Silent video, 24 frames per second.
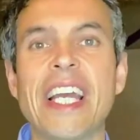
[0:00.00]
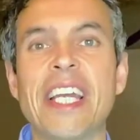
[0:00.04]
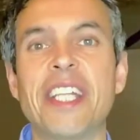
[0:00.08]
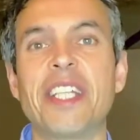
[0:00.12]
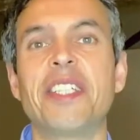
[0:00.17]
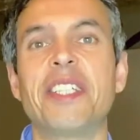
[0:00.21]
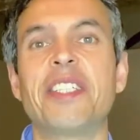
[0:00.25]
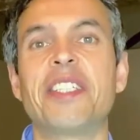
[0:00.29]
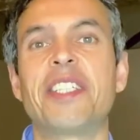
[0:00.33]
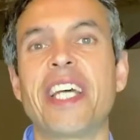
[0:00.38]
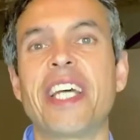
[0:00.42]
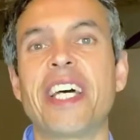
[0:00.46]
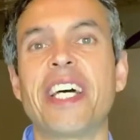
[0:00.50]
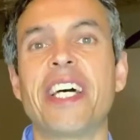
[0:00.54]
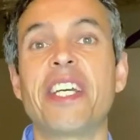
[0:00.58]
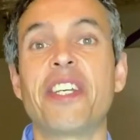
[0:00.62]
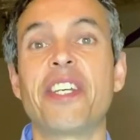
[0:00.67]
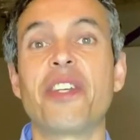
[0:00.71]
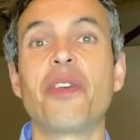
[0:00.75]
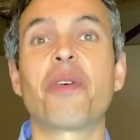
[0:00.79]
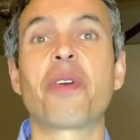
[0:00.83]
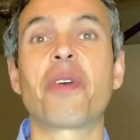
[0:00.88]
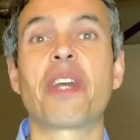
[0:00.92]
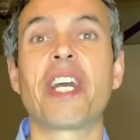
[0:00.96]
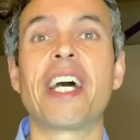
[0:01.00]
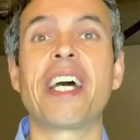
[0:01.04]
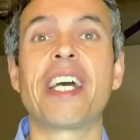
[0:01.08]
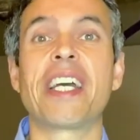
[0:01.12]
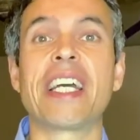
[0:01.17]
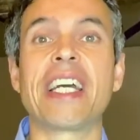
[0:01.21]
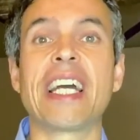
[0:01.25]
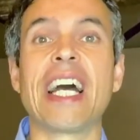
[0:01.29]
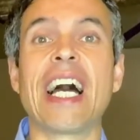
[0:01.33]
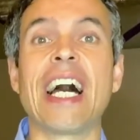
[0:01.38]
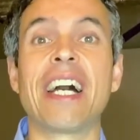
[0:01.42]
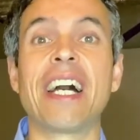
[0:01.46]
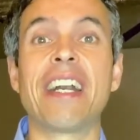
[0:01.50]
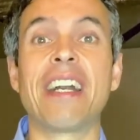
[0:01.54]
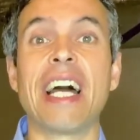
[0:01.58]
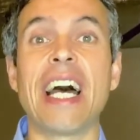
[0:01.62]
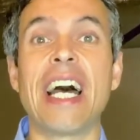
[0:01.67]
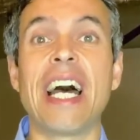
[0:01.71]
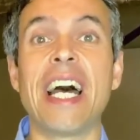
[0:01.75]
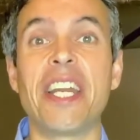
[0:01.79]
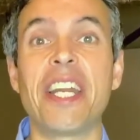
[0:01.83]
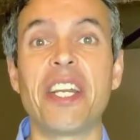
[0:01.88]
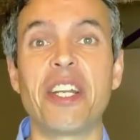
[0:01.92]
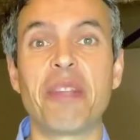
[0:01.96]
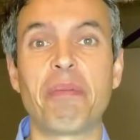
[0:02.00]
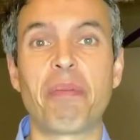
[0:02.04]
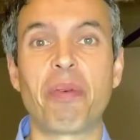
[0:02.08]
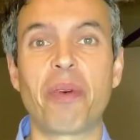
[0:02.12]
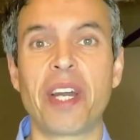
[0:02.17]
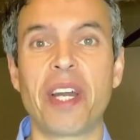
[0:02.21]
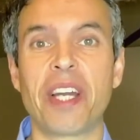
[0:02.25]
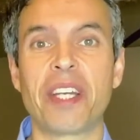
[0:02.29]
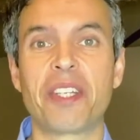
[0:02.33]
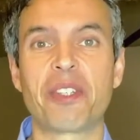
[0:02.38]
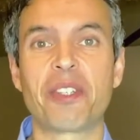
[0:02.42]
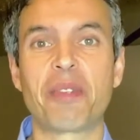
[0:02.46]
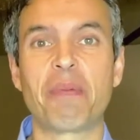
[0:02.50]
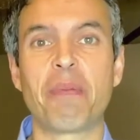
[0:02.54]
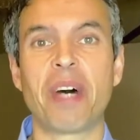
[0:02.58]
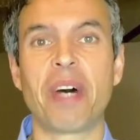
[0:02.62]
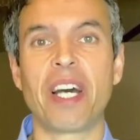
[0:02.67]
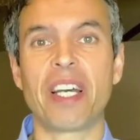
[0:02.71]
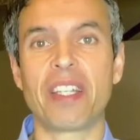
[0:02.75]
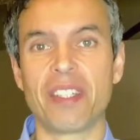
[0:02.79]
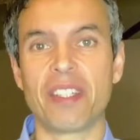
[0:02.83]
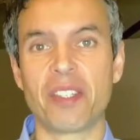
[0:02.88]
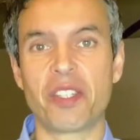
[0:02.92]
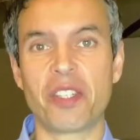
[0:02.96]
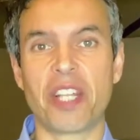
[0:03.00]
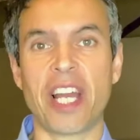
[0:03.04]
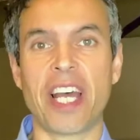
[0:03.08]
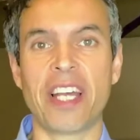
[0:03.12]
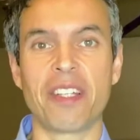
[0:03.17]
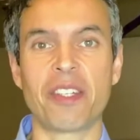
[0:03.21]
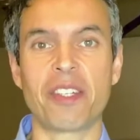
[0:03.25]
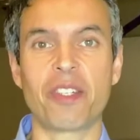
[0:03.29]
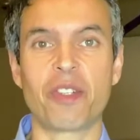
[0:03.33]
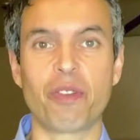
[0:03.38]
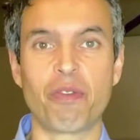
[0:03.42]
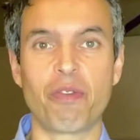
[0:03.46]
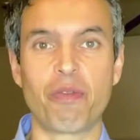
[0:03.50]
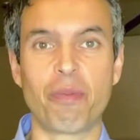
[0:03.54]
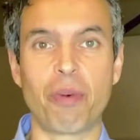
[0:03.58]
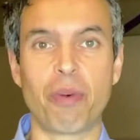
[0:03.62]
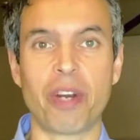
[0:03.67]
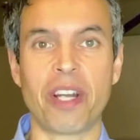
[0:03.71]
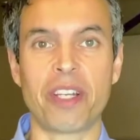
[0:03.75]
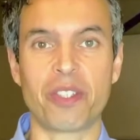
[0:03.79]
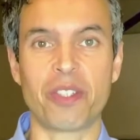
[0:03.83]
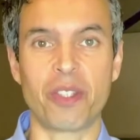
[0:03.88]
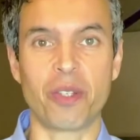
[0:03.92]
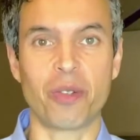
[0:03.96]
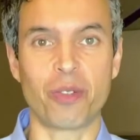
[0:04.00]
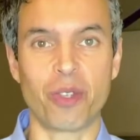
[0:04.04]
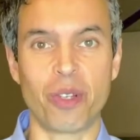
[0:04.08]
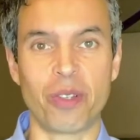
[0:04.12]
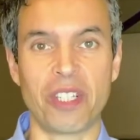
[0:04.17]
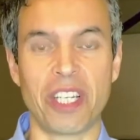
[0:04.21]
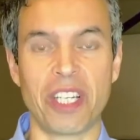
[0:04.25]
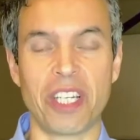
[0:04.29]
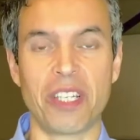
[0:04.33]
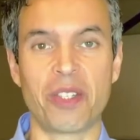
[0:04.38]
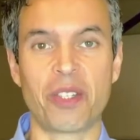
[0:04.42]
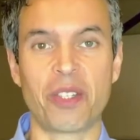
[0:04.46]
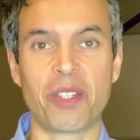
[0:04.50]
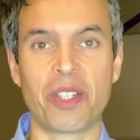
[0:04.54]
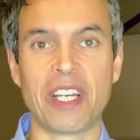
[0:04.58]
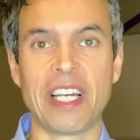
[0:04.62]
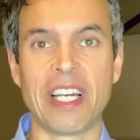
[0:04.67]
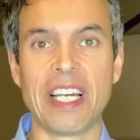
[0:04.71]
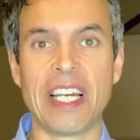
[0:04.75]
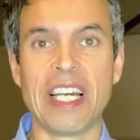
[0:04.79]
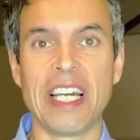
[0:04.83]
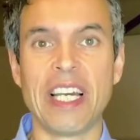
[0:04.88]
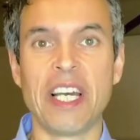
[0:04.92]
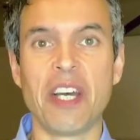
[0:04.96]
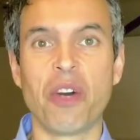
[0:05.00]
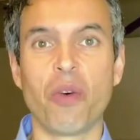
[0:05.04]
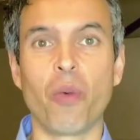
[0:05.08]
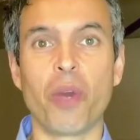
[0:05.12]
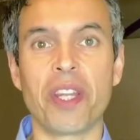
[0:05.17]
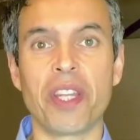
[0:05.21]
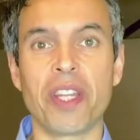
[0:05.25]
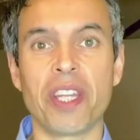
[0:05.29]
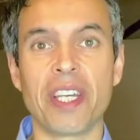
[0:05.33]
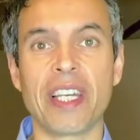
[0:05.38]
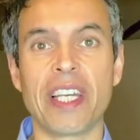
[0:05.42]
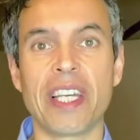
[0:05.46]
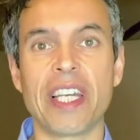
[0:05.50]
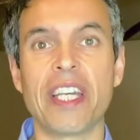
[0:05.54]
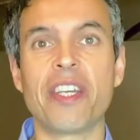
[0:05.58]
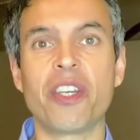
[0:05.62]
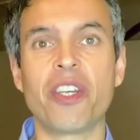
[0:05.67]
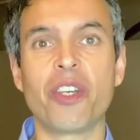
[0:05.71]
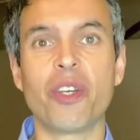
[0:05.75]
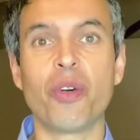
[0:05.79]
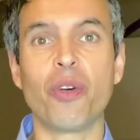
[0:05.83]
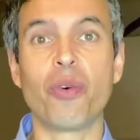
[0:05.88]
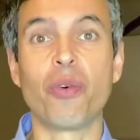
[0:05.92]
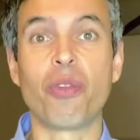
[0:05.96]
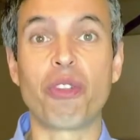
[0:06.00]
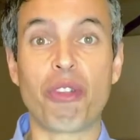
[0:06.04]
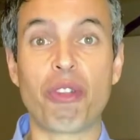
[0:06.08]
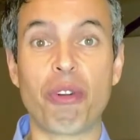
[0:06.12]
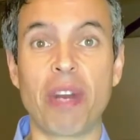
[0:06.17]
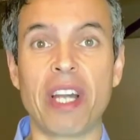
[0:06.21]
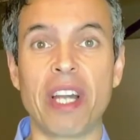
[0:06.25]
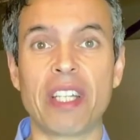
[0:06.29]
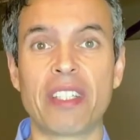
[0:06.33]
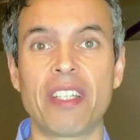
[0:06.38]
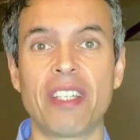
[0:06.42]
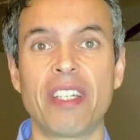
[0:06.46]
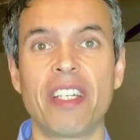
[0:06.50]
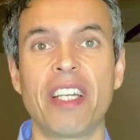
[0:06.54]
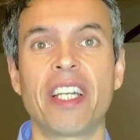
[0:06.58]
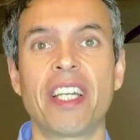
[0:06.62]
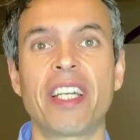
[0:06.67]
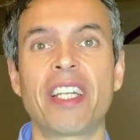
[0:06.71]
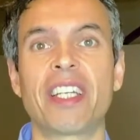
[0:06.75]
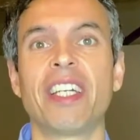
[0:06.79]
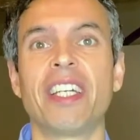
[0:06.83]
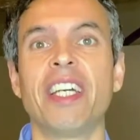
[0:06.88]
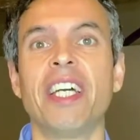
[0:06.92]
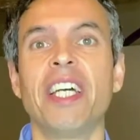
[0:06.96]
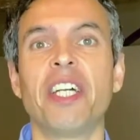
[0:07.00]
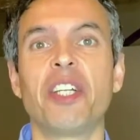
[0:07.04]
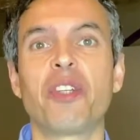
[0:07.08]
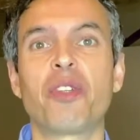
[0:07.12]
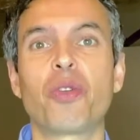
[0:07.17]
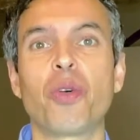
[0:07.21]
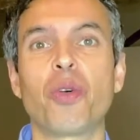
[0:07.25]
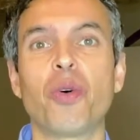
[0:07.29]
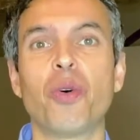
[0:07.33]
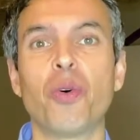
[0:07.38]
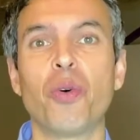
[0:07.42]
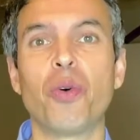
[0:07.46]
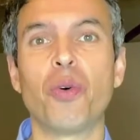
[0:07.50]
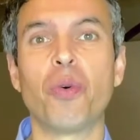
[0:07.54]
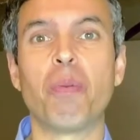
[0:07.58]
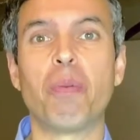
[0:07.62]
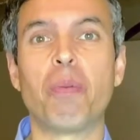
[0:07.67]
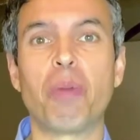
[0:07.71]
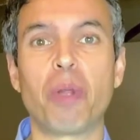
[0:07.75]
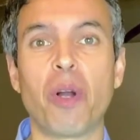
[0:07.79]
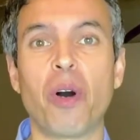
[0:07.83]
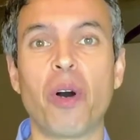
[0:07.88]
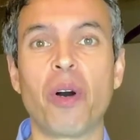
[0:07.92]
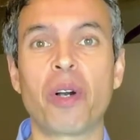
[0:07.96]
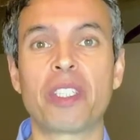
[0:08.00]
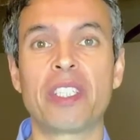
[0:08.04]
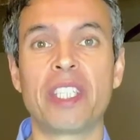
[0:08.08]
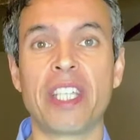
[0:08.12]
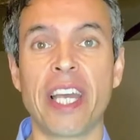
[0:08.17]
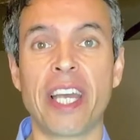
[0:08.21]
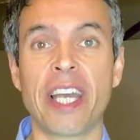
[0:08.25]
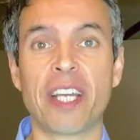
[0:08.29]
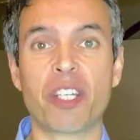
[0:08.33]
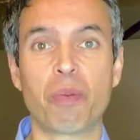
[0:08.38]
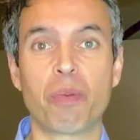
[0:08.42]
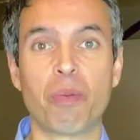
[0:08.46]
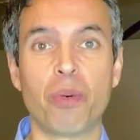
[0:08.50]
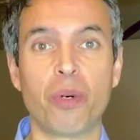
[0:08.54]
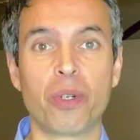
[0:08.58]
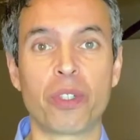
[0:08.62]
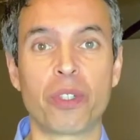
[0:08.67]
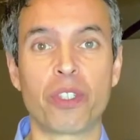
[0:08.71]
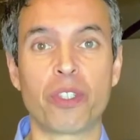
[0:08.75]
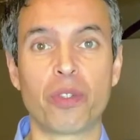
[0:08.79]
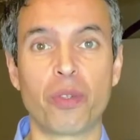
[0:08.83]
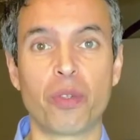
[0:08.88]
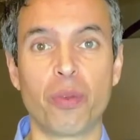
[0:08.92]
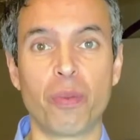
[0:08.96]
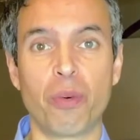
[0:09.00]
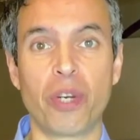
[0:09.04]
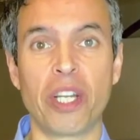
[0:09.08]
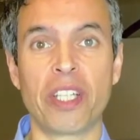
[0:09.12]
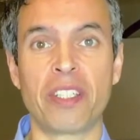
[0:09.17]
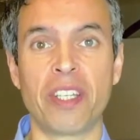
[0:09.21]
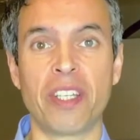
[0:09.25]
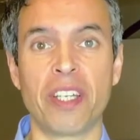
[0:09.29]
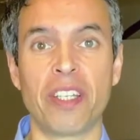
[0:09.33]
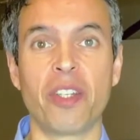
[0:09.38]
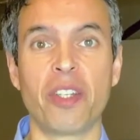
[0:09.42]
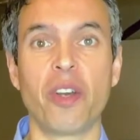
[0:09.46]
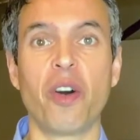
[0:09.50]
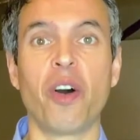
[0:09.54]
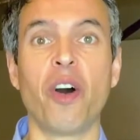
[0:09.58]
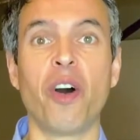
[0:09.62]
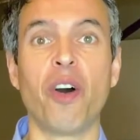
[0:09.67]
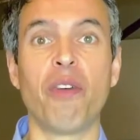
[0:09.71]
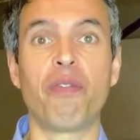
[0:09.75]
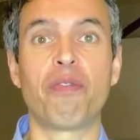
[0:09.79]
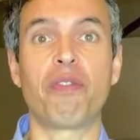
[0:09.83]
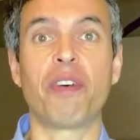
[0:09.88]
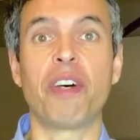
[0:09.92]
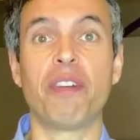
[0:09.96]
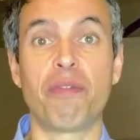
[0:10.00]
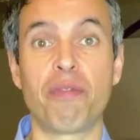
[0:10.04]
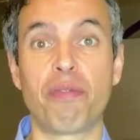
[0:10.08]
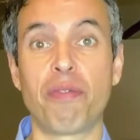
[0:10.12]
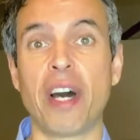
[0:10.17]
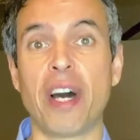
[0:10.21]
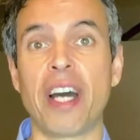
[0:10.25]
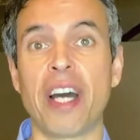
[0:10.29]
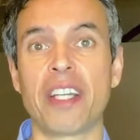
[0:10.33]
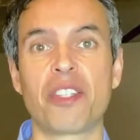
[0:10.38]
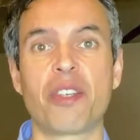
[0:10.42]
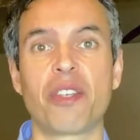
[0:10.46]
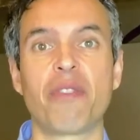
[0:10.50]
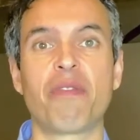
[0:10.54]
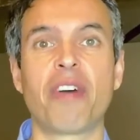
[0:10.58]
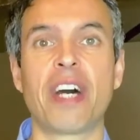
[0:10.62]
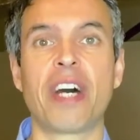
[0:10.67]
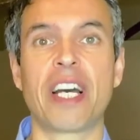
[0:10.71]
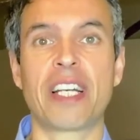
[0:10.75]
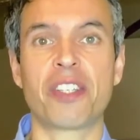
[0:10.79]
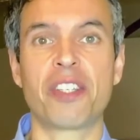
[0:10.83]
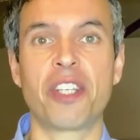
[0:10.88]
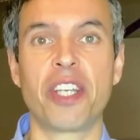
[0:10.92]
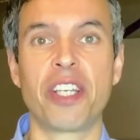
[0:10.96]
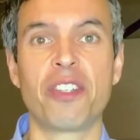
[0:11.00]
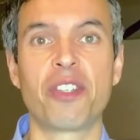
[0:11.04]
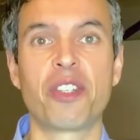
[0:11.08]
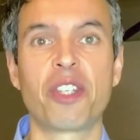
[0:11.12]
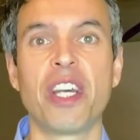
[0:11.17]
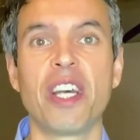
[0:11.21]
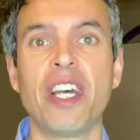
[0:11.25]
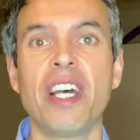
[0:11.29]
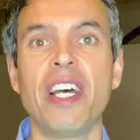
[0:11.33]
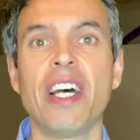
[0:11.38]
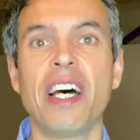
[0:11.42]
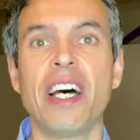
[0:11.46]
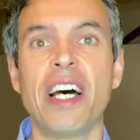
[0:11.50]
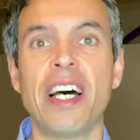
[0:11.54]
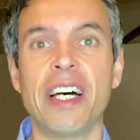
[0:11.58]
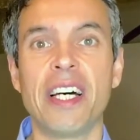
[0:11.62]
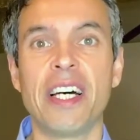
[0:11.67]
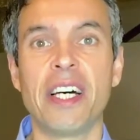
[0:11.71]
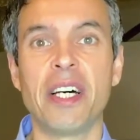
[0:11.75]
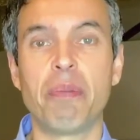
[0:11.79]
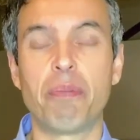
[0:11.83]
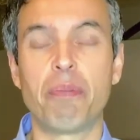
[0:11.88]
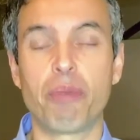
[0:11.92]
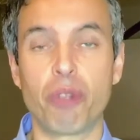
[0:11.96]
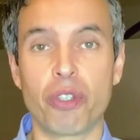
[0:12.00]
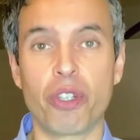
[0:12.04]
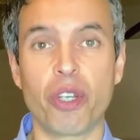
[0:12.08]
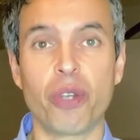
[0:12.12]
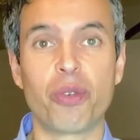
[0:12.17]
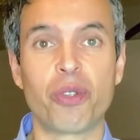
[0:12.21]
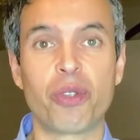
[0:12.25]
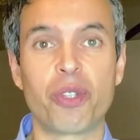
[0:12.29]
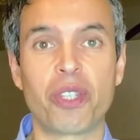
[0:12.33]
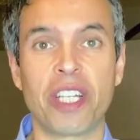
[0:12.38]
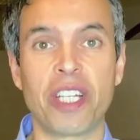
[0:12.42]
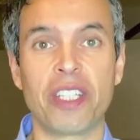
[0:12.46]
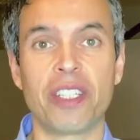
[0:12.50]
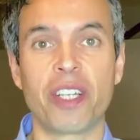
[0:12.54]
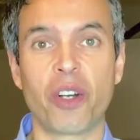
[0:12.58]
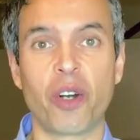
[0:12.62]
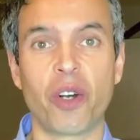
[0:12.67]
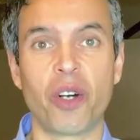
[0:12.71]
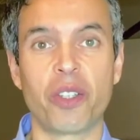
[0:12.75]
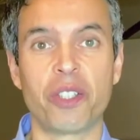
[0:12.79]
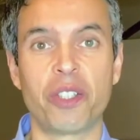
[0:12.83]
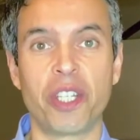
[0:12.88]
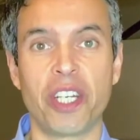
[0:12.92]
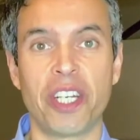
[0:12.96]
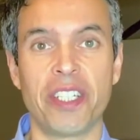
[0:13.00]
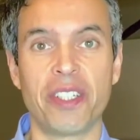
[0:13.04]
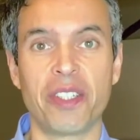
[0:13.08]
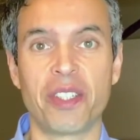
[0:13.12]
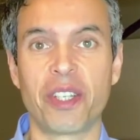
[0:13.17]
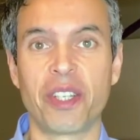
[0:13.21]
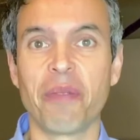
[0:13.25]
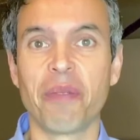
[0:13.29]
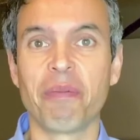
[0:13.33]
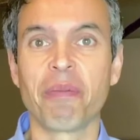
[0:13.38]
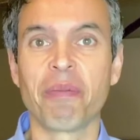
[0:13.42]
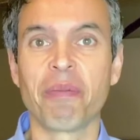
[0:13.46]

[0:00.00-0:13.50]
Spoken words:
in the UK are unimpressed by the stance of Brussels on this, with the EU threatening to block the export to Britain of Pfizer vaccines produced in the continent.